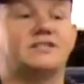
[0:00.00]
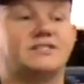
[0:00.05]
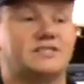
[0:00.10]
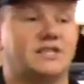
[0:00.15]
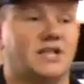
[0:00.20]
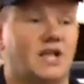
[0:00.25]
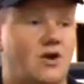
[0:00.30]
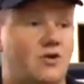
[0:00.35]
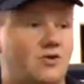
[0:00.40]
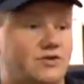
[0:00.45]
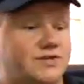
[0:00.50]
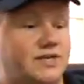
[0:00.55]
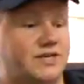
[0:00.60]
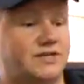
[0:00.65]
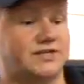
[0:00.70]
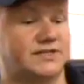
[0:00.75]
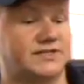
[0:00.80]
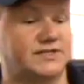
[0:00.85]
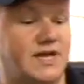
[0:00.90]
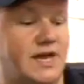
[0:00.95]
slows
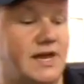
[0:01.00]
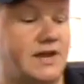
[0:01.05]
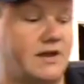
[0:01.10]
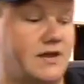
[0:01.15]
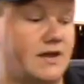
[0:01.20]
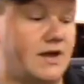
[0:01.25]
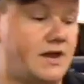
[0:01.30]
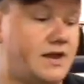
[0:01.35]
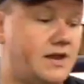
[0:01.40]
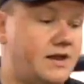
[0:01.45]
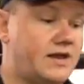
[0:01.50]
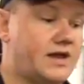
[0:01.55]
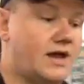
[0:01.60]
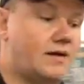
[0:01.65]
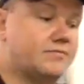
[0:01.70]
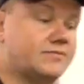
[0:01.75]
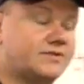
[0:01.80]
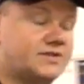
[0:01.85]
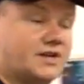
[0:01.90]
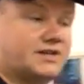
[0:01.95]
his ascent and he
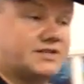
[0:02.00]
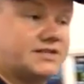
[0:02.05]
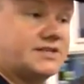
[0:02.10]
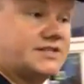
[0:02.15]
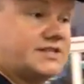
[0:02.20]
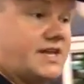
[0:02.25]
comes nice and